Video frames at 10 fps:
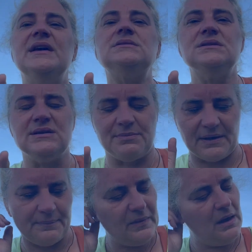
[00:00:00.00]
something,
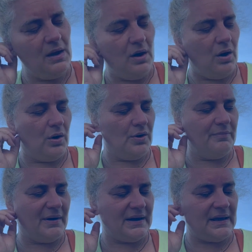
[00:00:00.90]
on
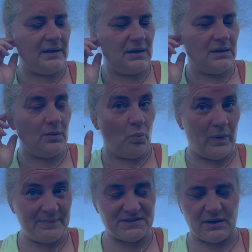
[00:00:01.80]
my
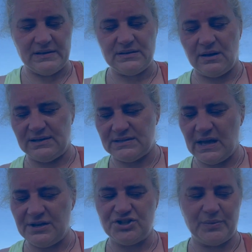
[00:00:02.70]
website I
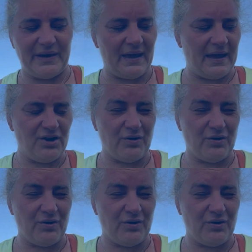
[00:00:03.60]
started doing a